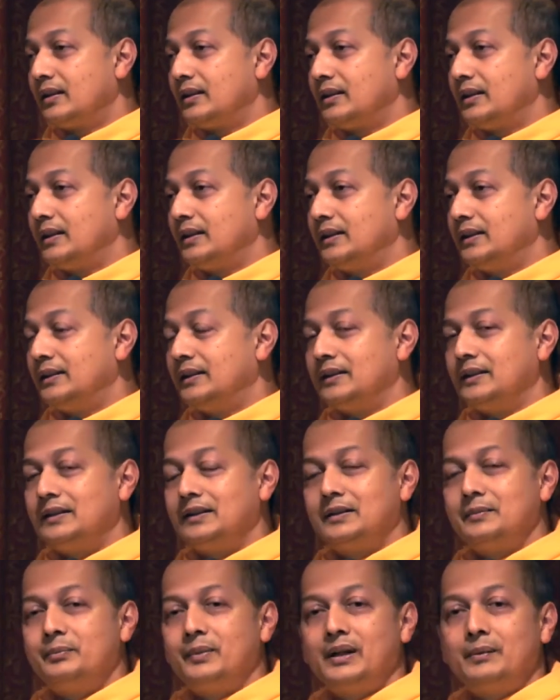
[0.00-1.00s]
uh, in the, in
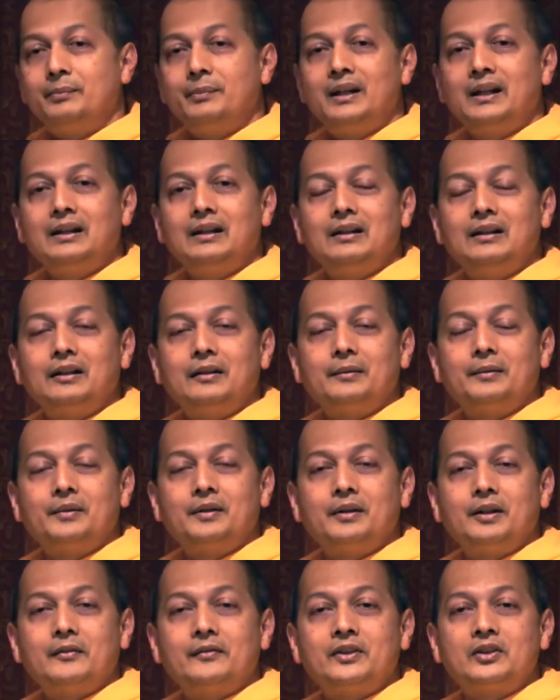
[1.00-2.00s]
the mid middle
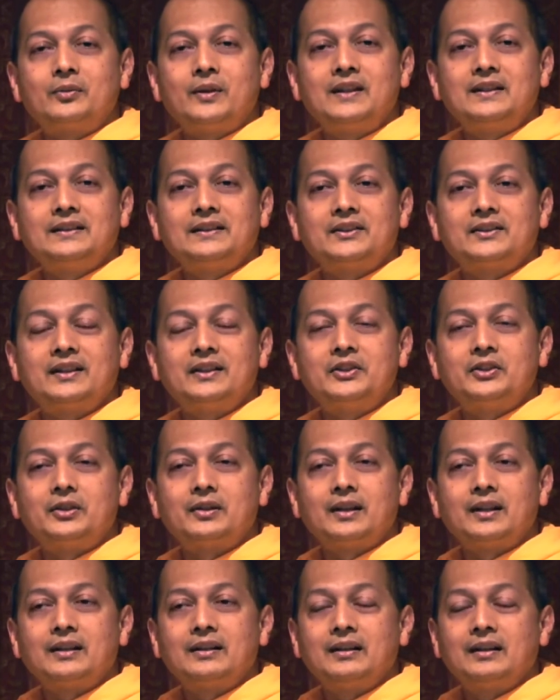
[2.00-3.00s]
of the 20th
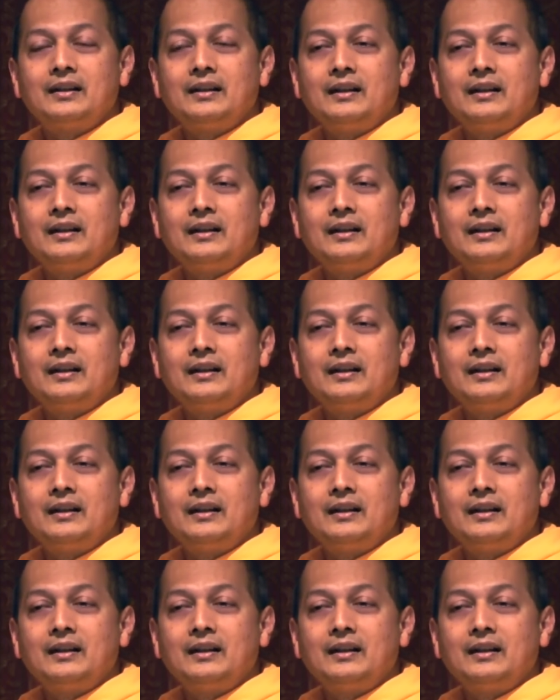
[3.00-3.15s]
century.